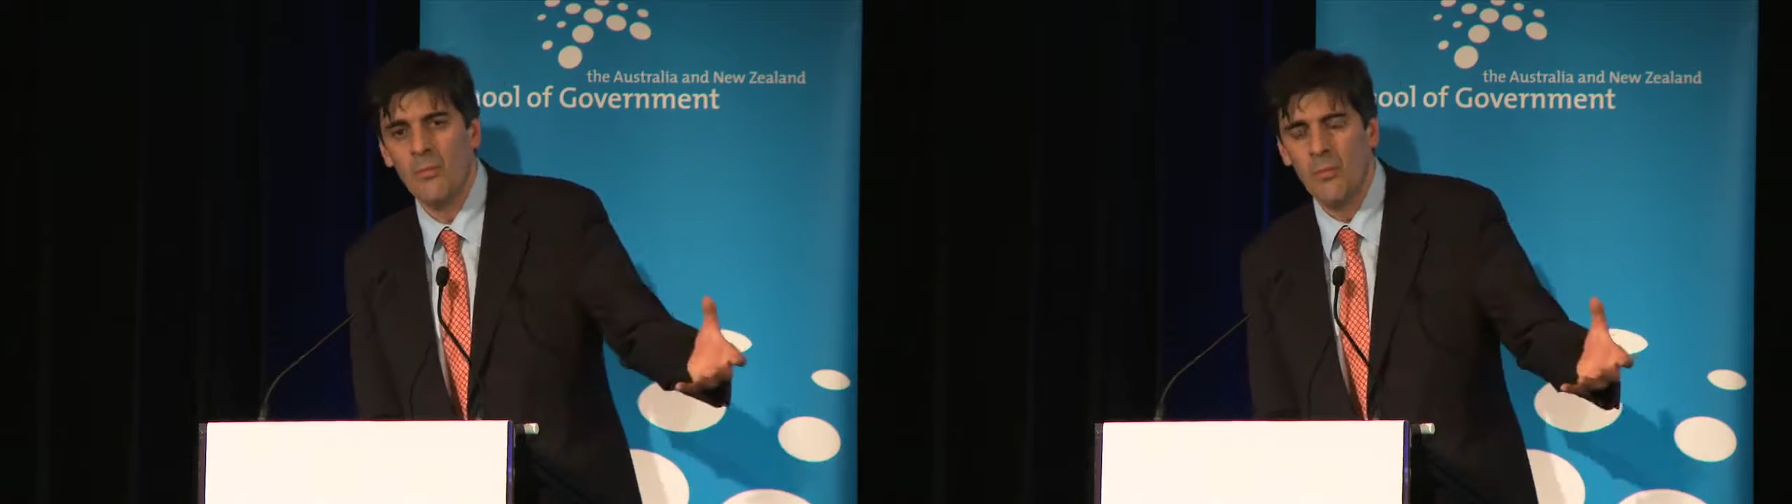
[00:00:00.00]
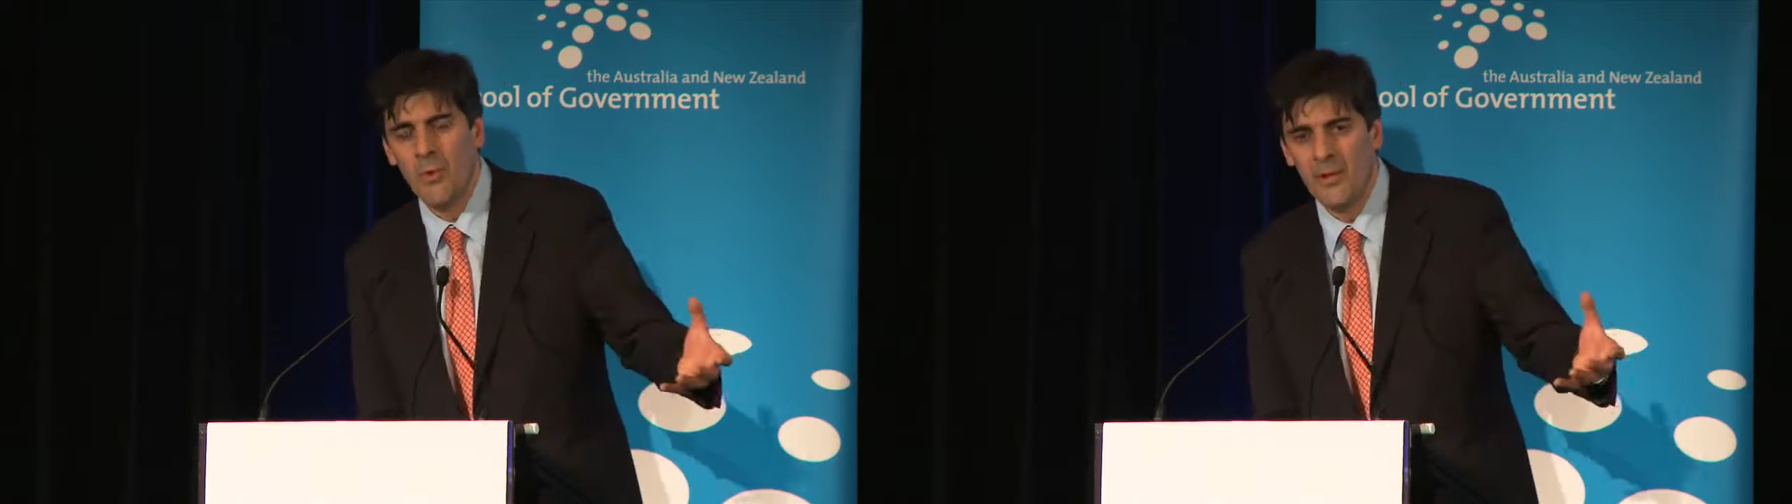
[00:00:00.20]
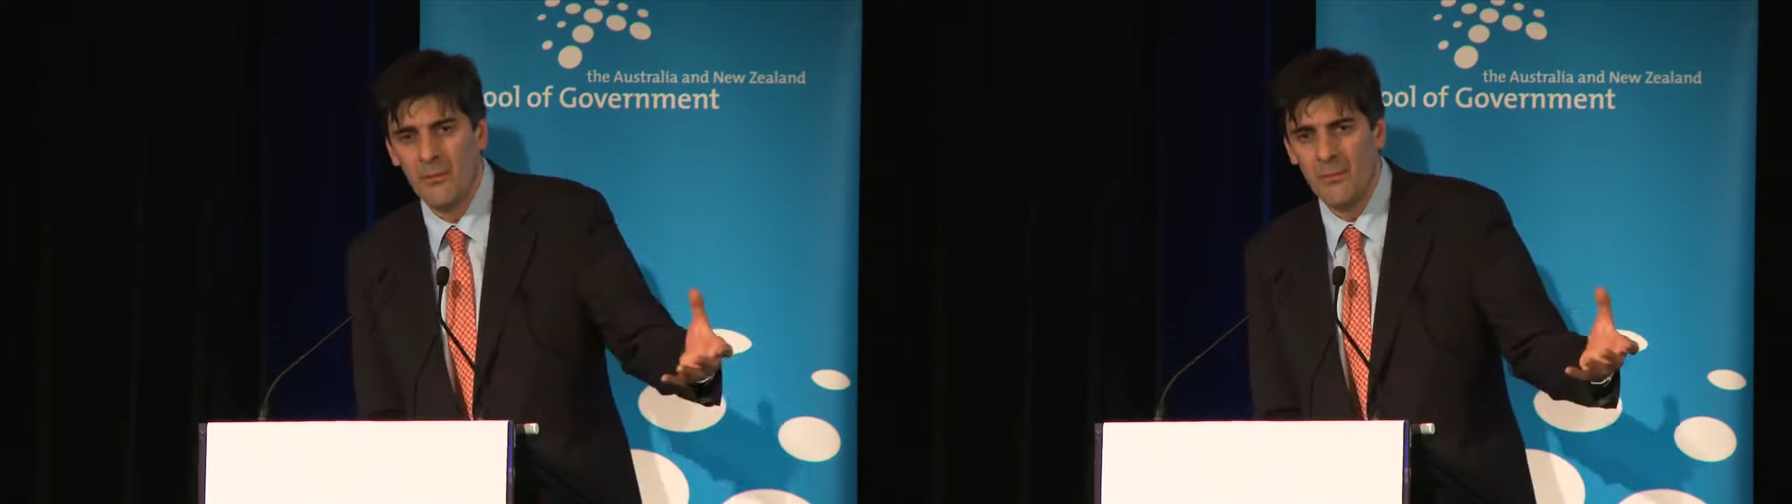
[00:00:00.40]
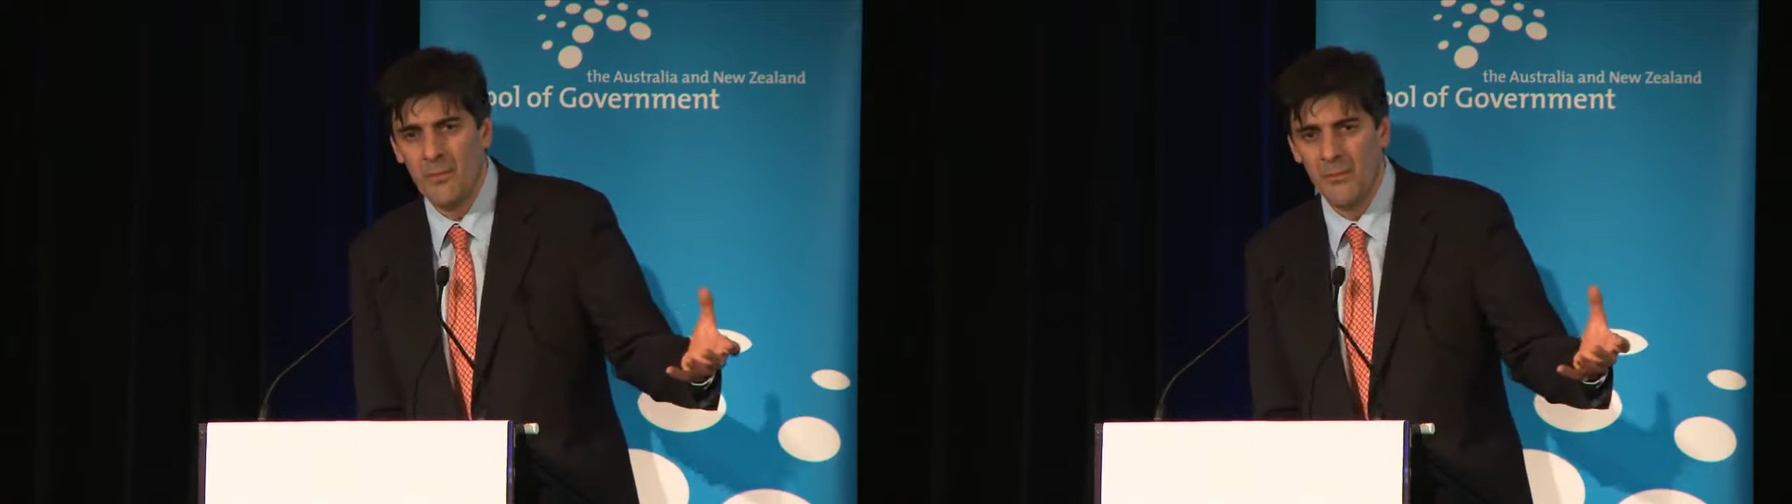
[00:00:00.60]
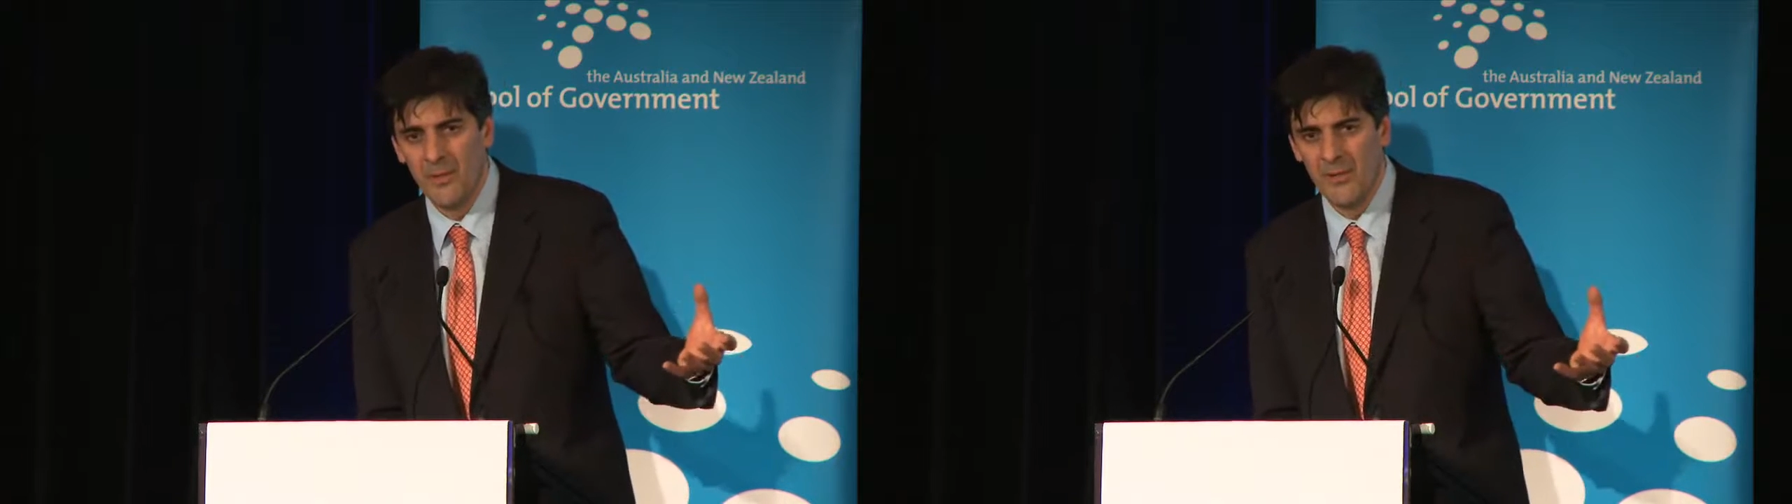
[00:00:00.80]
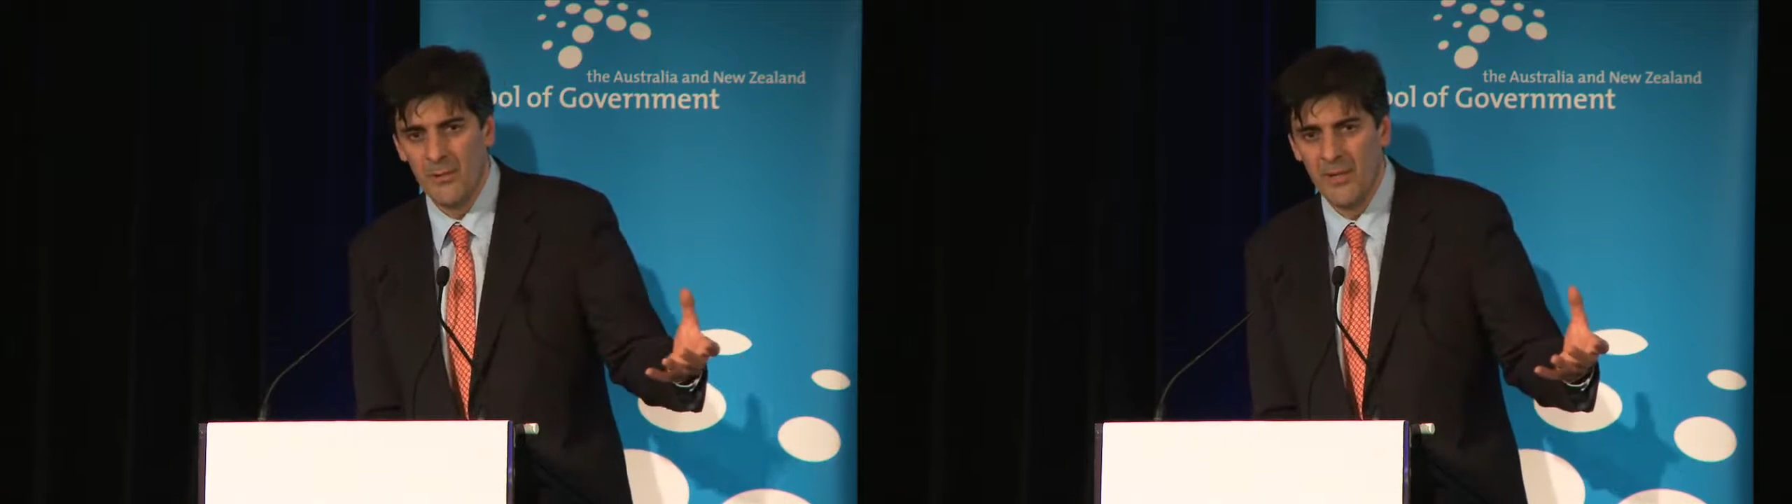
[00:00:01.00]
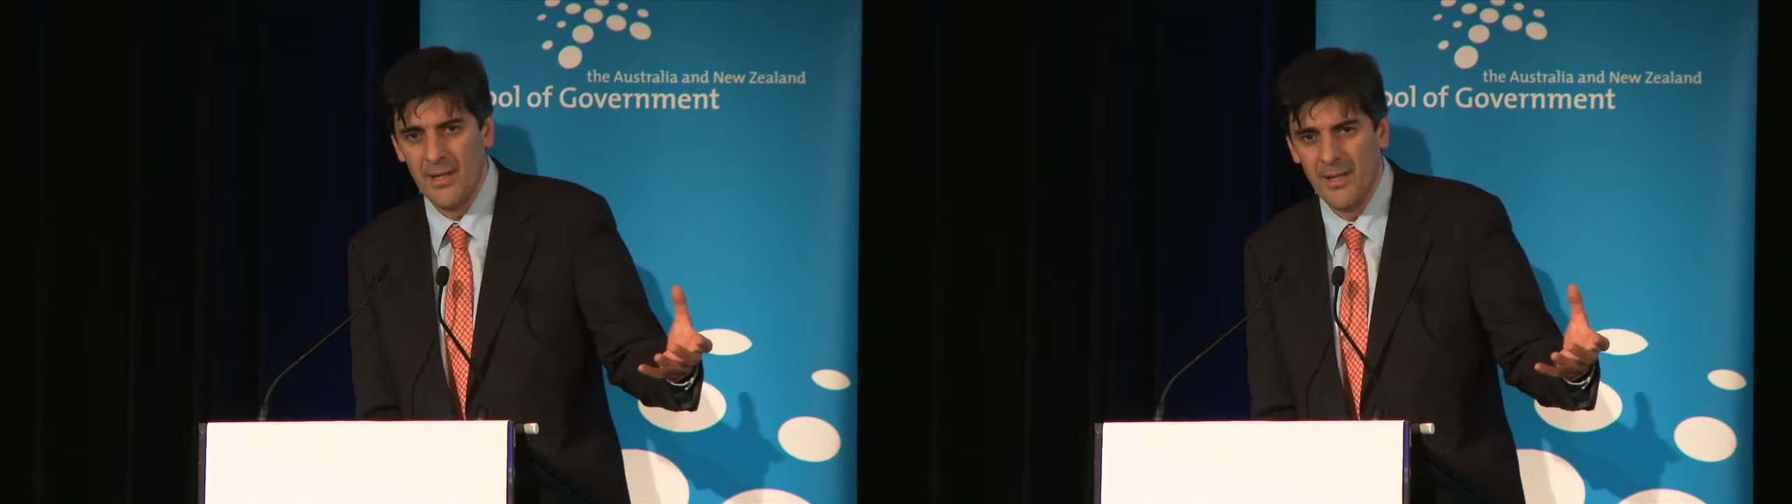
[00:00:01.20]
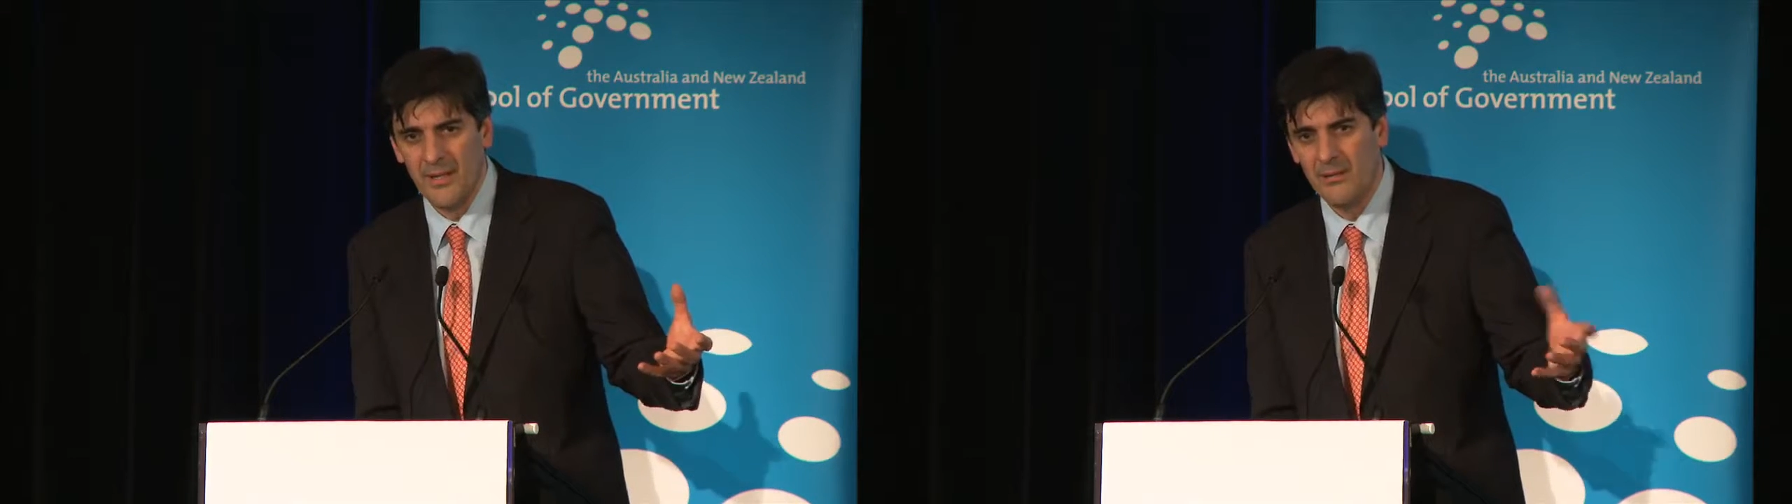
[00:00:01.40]
when a political
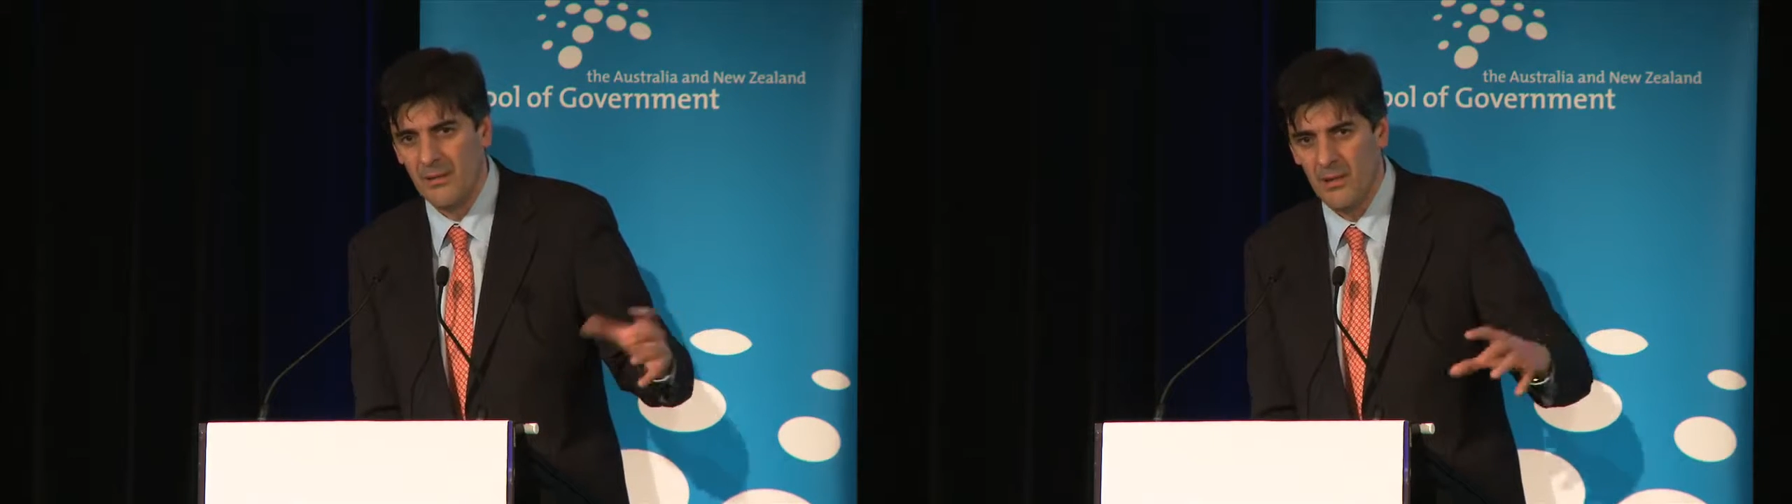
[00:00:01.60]
party,